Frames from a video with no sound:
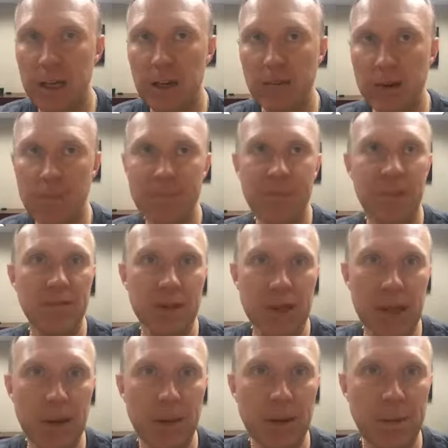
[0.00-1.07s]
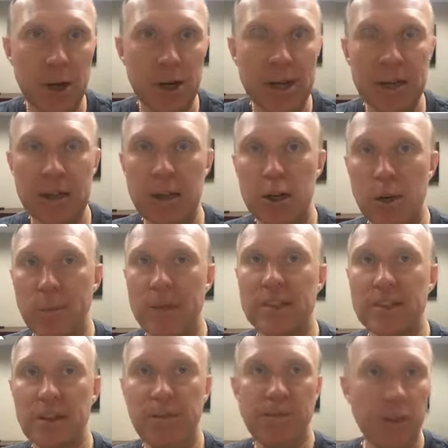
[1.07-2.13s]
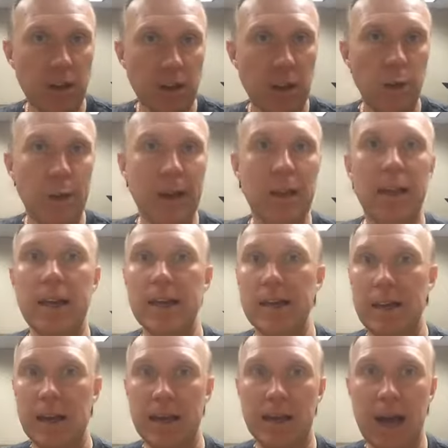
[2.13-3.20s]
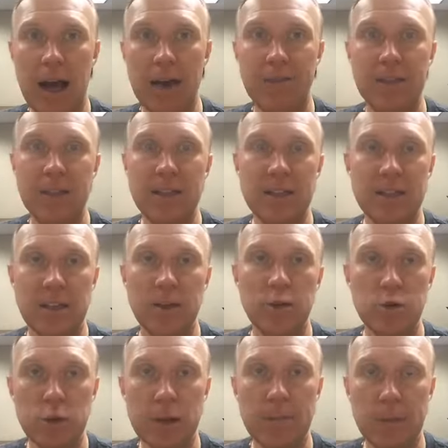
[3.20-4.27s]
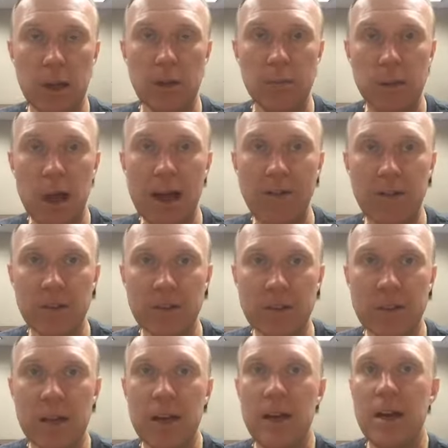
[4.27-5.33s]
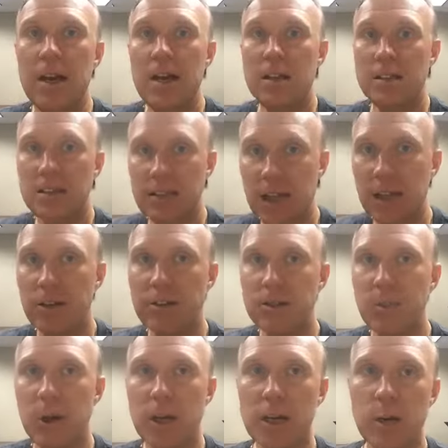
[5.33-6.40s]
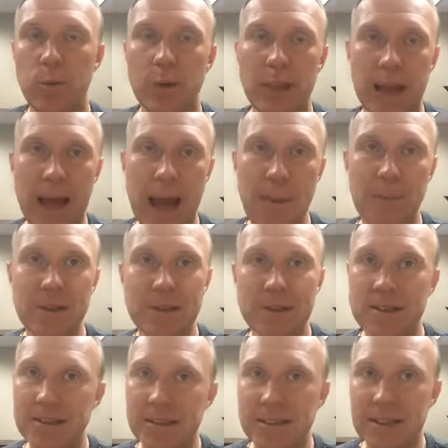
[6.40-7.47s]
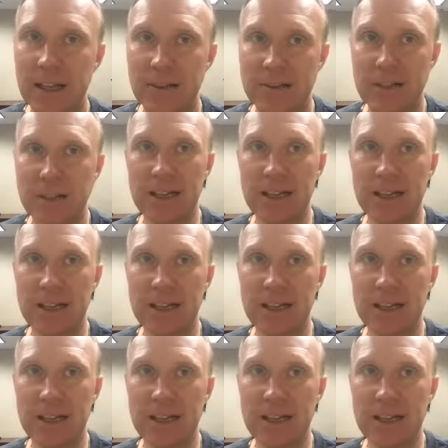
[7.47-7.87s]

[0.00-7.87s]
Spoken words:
of them, if they come on the market, they normally sell fairly quickly, and often they still do get multiple offers. Seller's market when that happens, because the seller